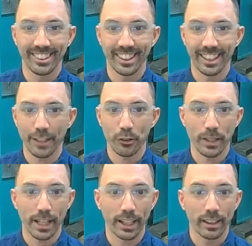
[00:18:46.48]
that's
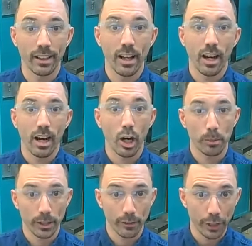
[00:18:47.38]
okay. I'll
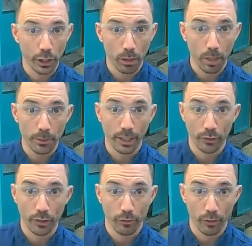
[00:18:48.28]
put the video up. You guys
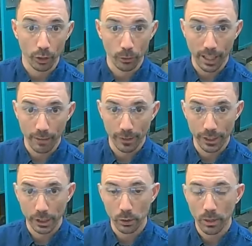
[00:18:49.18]
can follow that
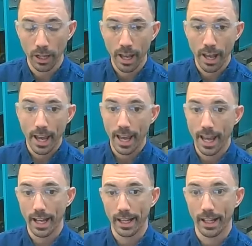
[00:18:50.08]
video,
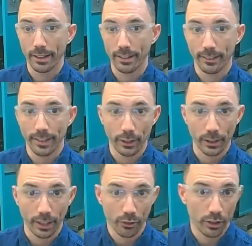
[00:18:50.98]
and then you
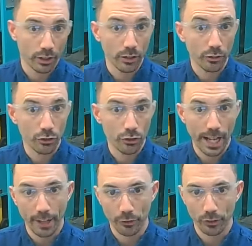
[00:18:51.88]
guys can
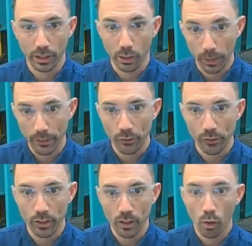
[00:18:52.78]
answer the quiz
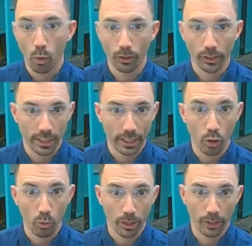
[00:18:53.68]
or the kind of
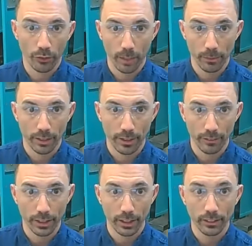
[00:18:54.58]
homework assignment I've
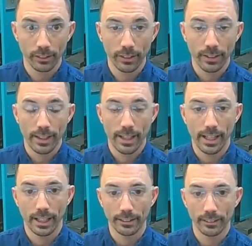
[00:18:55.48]
given you.
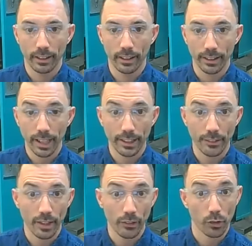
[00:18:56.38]
And yeah, that's
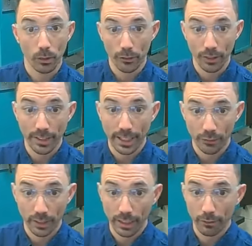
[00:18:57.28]
it. So I want to say thanks
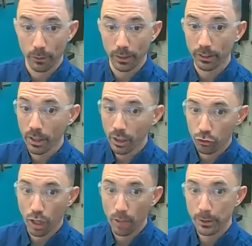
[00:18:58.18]
again, everyone.
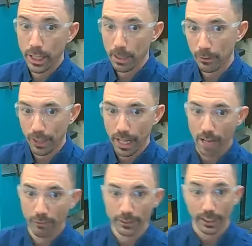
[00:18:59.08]
Drop your name if you
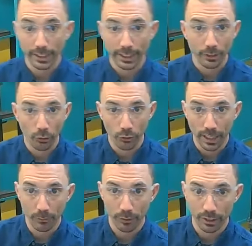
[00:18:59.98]
haven't. I need those
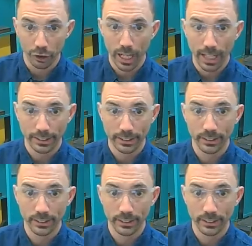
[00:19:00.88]
names in the chat.